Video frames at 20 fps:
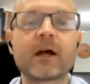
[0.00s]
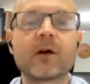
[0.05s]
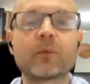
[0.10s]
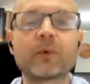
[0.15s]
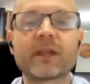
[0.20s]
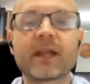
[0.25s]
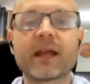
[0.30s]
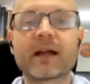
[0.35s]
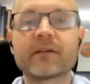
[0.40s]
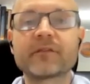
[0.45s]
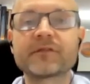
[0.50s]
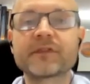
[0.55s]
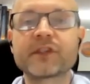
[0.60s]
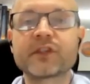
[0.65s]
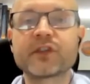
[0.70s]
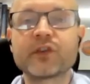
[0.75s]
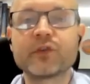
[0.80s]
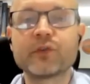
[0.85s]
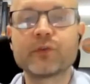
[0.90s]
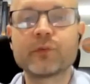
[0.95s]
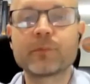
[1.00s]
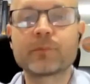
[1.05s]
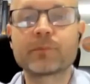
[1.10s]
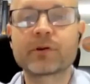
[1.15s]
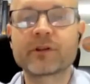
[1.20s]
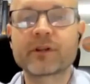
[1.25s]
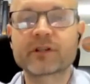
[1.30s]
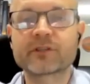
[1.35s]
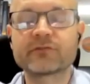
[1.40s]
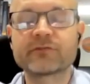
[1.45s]
We have two
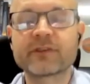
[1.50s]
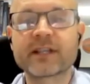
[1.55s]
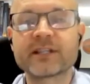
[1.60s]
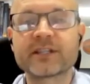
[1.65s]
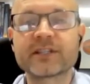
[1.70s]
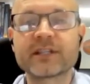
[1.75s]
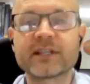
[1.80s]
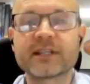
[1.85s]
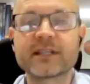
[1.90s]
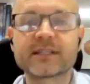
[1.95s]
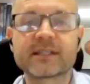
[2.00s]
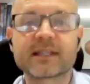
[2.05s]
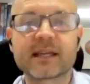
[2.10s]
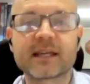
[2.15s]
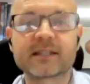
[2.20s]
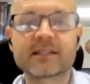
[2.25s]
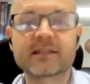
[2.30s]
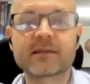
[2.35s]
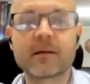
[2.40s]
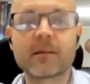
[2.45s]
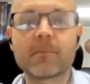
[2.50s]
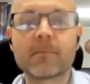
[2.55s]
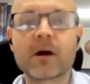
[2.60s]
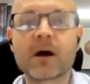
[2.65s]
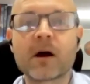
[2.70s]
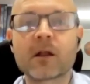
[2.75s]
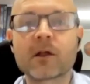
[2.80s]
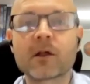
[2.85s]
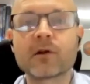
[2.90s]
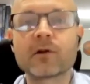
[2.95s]
product ranges, that's
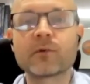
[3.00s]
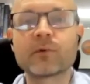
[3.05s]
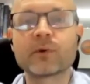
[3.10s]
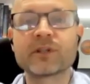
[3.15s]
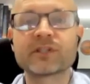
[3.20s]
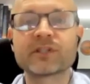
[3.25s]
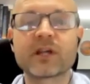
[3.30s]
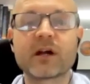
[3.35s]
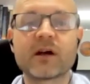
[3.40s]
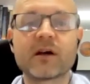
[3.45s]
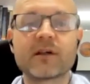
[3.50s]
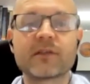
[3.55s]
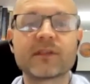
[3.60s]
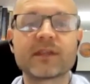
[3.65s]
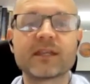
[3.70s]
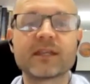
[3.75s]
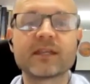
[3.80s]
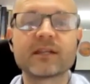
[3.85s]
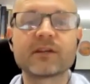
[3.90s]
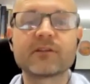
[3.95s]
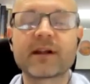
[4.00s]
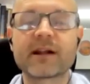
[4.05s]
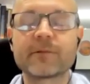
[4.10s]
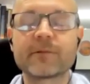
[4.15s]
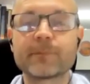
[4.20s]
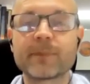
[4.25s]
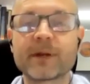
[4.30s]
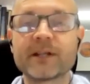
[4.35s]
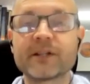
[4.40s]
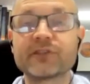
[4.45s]
Mahler, which are the
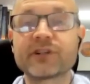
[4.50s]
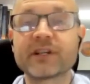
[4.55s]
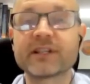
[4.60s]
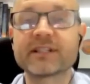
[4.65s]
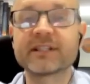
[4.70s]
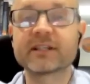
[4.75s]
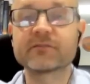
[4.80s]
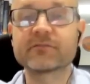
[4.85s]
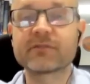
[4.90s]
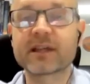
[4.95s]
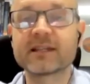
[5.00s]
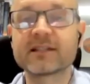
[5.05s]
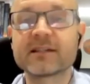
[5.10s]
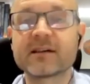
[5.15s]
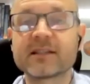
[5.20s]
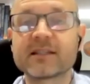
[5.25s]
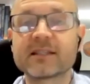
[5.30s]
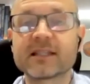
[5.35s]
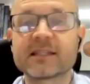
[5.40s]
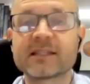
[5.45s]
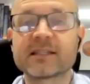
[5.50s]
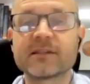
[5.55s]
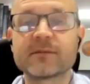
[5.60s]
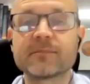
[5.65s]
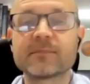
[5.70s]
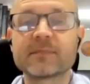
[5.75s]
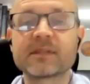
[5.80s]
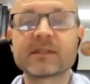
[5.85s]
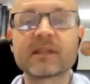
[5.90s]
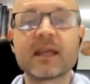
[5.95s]
ground penetrating radar
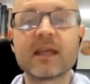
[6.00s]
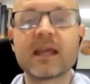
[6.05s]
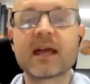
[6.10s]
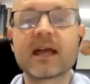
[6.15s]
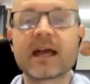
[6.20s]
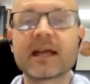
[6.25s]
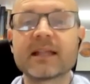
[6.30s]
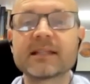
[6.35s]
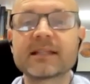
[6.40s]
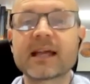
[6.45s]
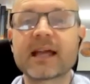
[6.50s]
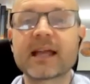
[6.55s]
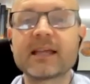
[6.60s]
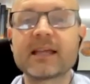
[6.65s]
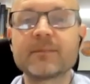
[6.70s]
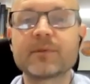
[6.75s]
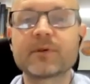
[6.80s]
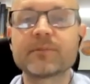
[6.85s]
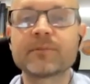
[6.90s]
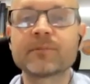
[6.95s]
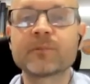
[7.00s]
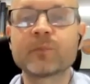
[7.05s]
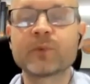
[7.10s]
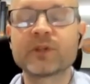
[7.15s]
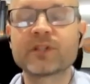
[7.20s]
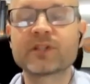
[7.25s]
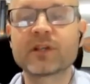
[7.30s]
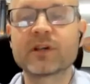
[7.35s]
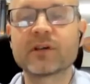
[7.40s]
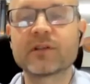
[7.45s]
systems, and ABEM,
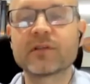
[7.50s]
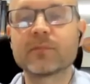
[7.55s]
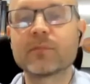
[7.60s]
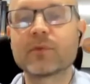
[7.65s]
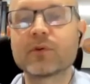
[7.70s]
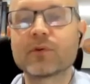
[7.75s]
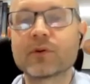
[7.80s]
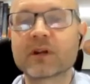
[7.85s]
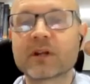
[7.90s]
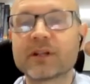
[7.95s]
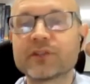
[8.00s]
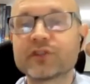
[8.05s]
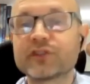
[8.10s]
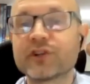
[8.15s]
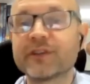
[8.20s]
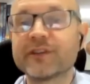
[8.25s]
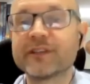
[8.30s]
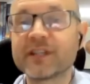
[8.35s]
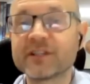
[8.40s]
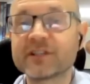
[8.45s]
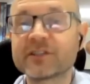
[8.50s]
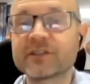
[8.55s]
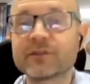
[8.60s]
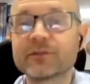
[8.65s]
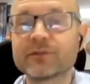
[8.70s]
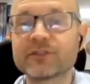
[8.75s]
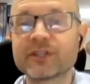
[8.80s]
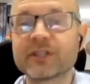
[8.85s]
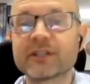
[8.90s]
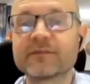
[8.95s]
which are the more kind of
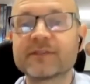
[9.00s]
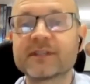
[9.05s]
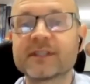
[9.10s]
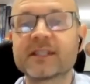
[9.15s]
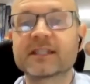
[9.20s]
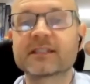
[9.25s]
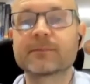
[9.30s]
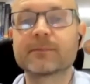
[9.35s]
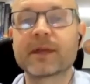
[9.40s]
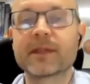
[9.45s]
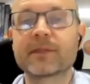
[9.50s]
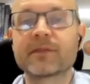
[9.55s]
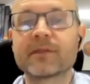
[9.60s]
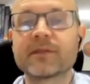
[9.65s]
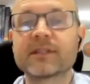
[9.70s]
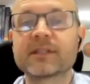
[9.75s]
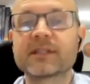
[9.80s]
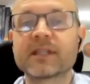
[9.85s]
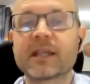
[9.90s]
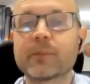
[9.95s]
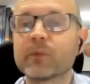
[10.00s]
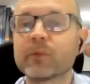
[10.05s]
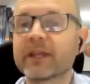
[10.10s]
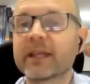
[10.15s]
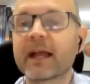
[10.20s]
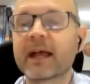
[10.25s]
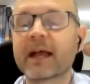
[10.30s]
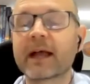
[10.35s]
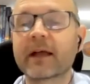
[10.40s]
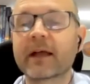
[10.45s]
traditional geophysics methods. And
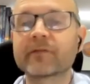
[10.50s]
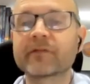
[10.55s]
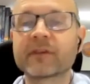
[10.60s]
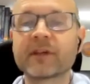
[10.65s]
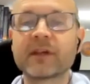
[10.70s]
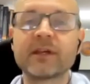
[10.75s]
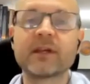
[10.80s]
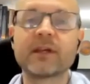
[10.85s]
we have